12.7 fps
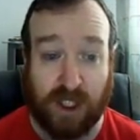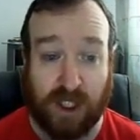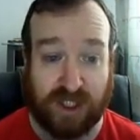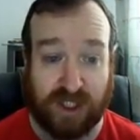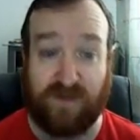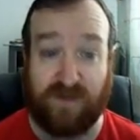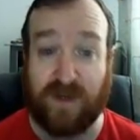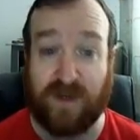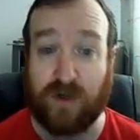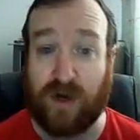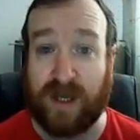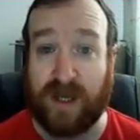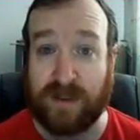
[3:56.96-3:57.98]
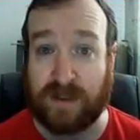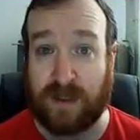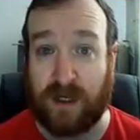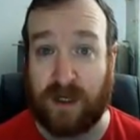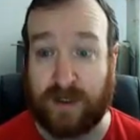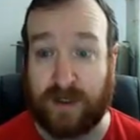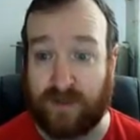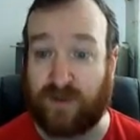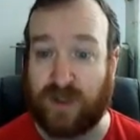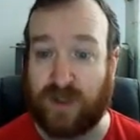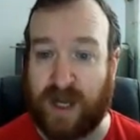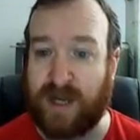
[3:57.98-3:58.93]
So if in your answer you've
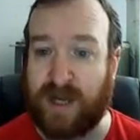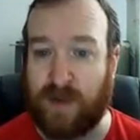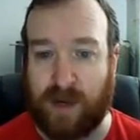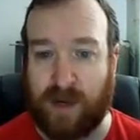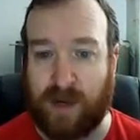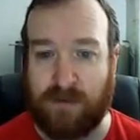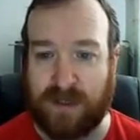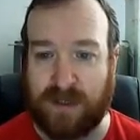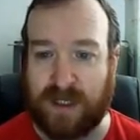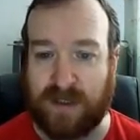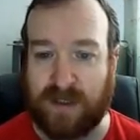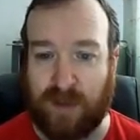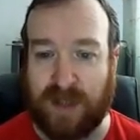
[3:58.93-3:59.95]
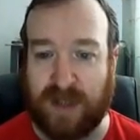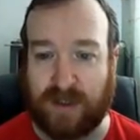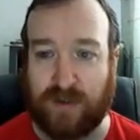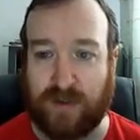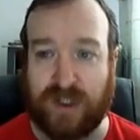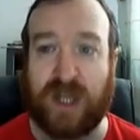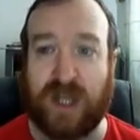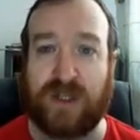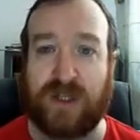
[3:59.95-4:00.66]
got anywhere where it says the particles change